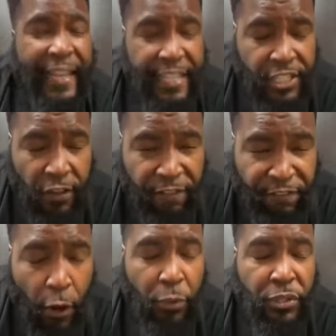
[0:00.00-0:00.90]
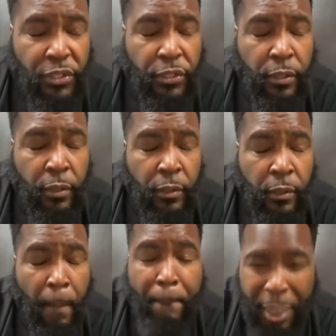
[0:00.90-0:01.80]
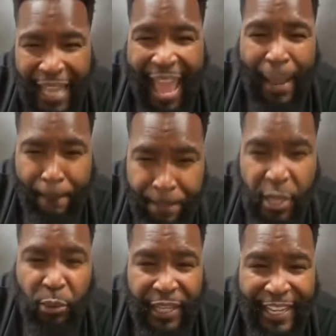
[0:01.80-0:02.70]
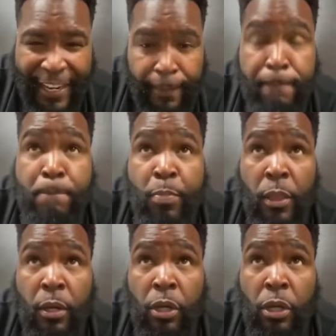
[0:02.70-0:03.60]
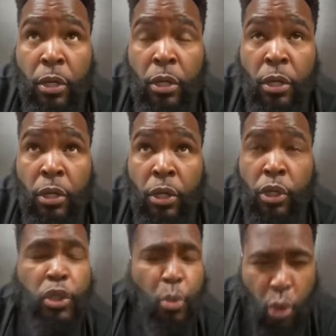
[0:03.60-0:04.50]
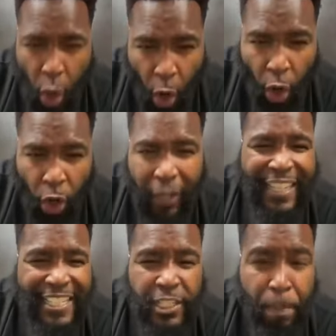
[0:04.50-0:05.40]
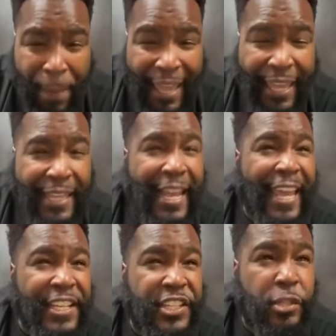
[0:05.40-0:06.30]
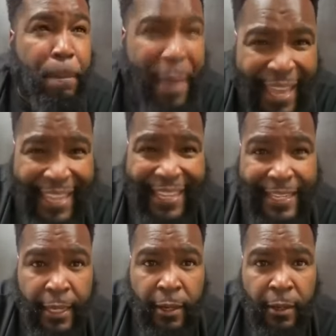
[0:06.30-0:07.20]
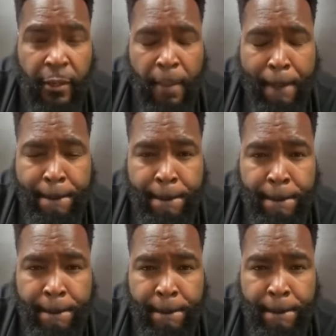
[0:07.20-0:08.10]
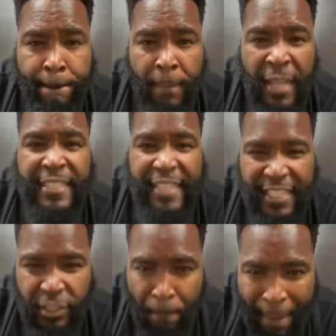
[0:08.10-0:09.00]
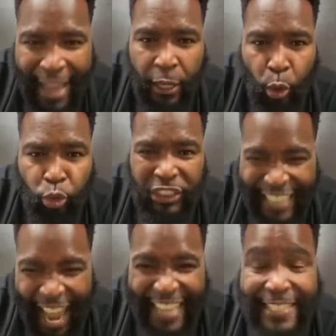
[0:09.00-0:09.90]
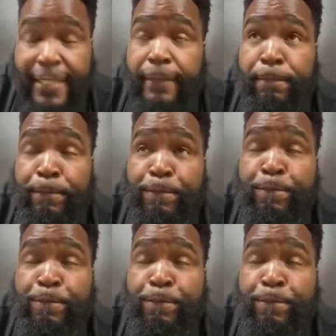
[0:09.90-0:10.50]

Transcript: And he's the first black billionaire to call a spade a spade since Michael Jackson.